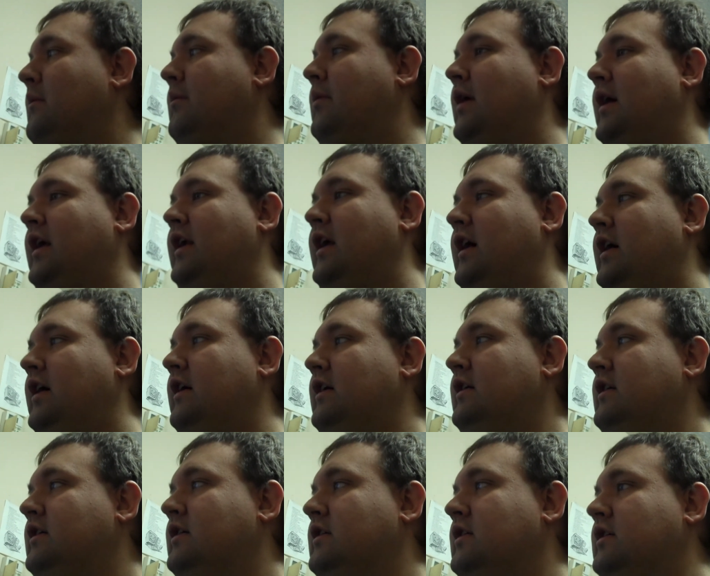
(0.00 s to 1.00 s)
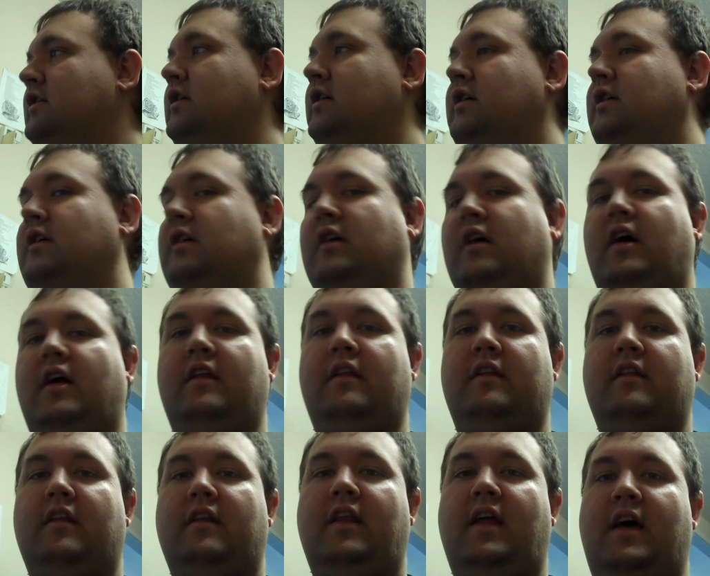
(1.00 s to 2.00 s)
But other
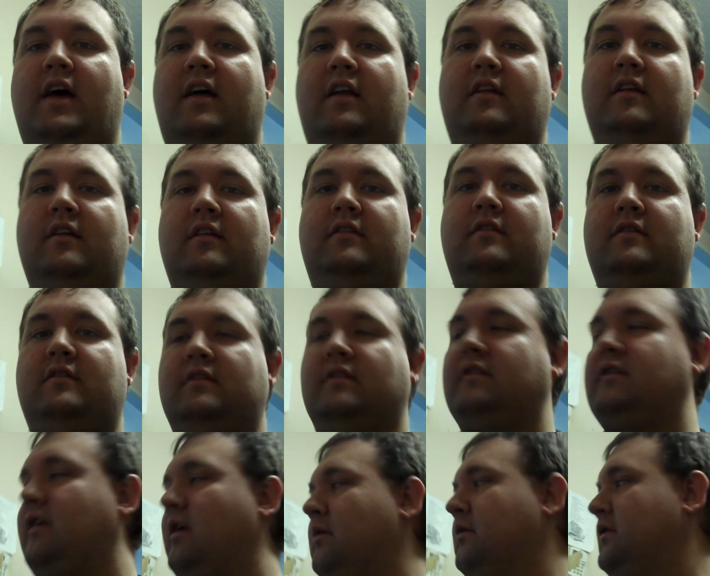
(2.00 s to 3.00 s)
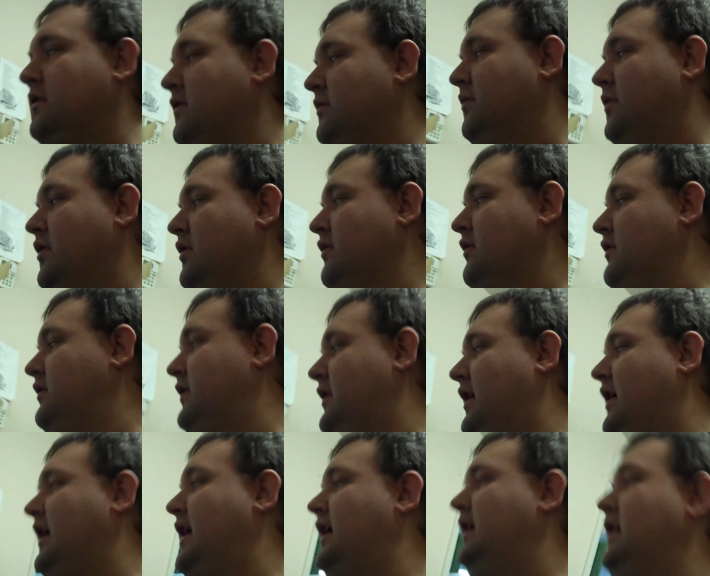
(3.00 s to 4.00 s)
than that, it's just going smooth
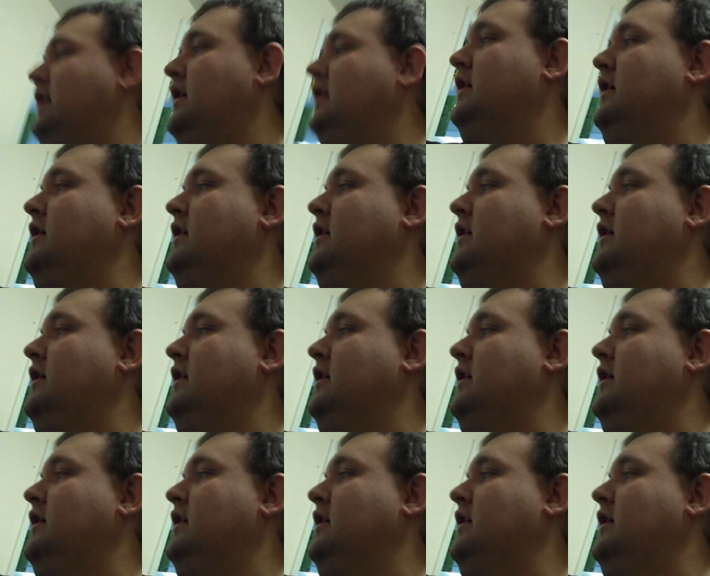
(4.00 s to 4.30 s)
today.